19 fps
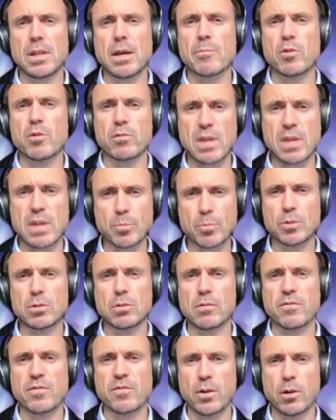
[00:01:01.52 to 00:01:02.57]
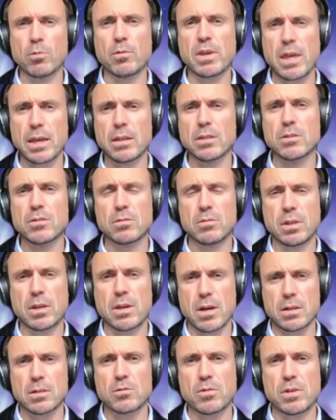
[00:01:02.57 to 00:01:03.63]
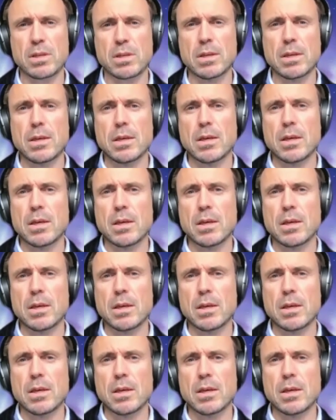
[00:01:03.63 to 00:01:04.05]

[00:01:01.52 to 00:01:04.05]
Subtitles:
number of capital flowing into the country